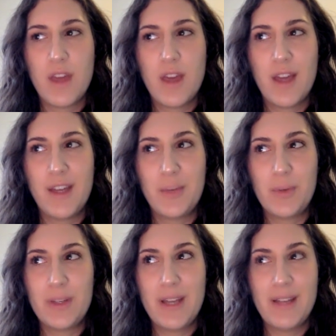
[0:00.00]
and
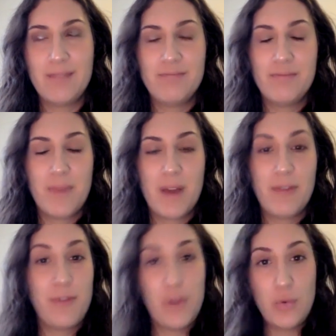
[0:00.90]
a
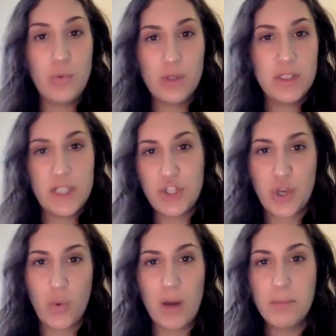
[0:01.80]
few did
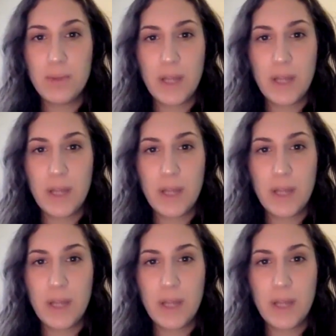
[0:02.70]
show up.